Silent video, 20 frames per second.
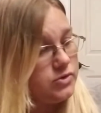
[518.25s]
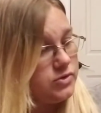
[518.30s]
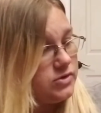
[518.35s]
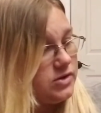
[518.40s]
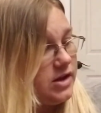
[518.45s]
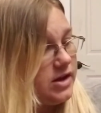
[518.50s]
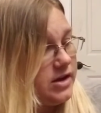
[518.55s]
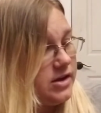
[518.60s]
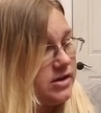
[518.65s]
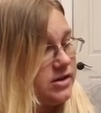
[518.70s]

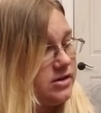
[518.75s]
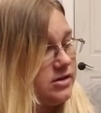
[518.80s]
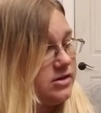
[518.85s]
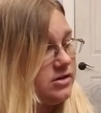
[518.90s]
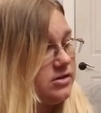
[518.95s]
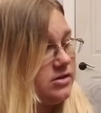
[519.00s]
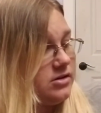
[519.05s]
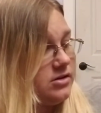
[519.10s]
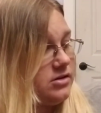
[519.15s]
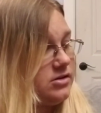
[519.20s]
like
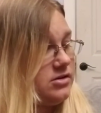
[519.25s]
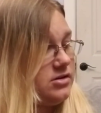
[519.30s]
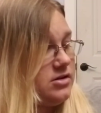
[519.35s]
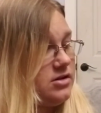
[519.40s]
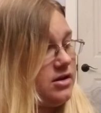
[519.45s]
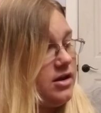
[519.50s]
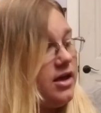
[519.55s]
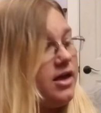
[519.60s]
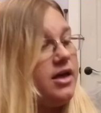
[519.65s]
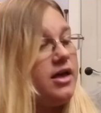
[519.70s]

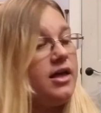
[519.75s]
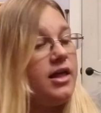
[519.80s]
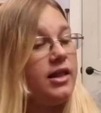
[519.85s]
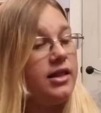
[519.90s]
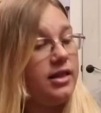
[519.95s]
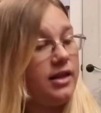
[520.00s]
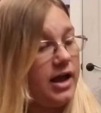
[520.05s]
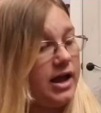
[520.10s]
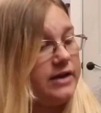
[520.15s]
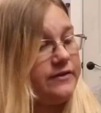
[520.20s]

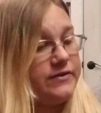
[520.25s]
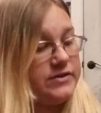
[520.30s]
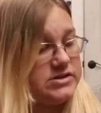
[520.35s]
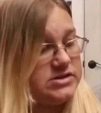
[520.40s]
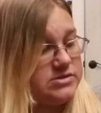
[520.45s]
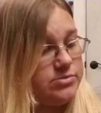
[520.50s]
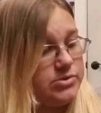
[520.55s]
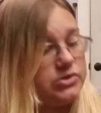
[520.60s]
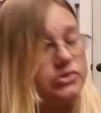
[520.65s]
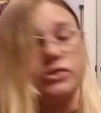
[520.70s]
life
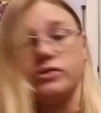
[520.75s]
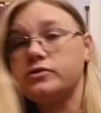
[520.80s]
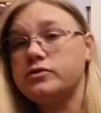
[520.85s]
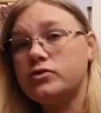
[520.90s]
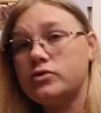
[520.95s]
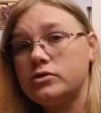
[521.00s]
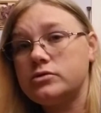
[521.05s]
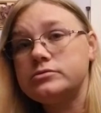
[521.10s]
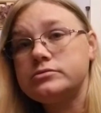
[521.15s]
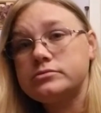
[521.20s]
is
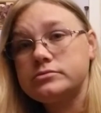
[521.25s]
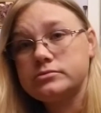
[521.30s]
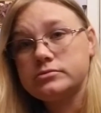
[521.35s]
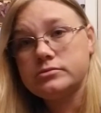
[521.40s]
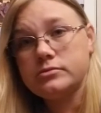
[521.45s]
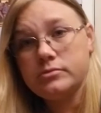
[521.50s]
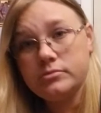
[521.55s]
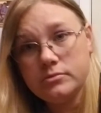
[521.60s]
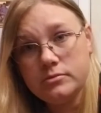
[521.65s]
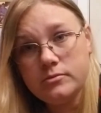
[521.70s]
beautiful
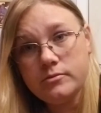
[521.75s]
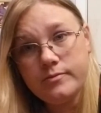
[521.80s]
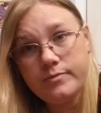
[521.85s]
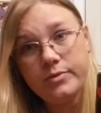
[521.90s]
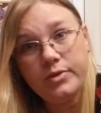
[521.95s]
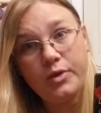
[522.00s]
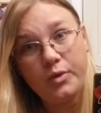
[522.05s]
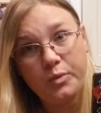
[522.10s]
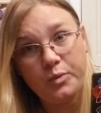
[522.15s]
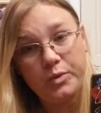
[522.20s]

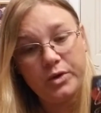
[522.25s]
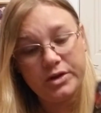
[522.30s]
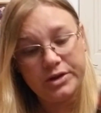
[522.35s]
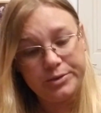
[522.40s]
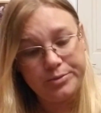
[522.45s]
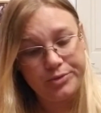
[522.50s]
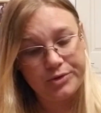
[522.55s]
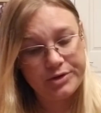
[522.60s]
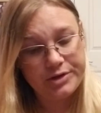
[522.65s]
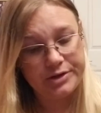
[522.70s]
really
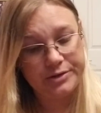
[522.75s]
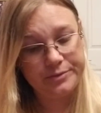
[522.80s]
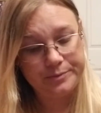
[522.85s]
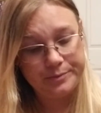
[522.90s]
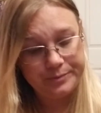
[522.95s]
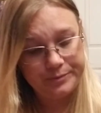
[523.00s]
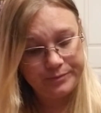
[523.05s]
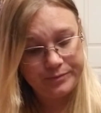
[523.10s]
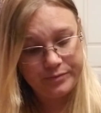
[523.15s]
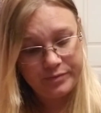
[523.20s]
pretty
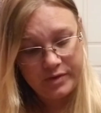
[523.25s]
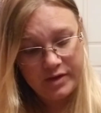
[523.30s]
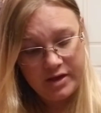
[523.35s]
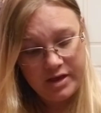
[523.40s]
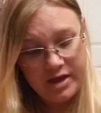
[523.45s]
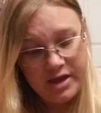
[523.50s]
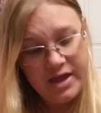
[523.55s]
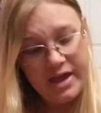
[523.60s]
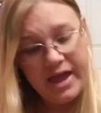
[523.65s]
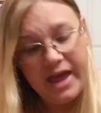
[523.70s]

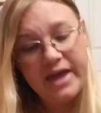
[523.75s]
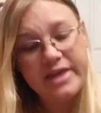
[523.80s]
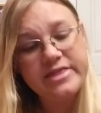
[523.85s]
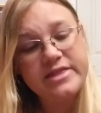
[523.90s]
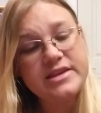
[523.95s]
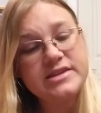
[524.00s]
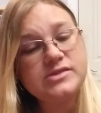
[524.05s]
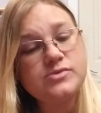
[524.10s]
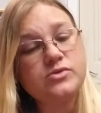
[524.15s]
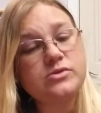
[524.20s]
and
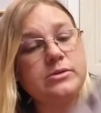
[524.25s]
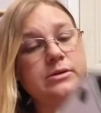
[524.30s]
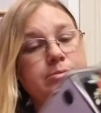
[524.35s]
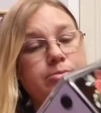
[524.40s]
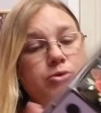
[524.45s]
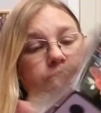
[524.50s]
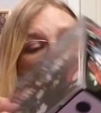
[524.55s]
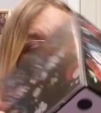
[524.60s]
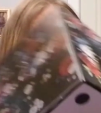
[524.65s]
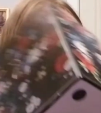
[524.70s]
this would be
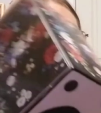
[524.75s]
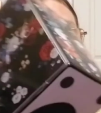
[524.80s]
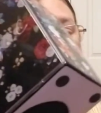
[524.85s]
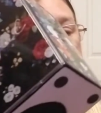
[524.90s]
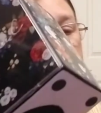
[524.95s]
perfect for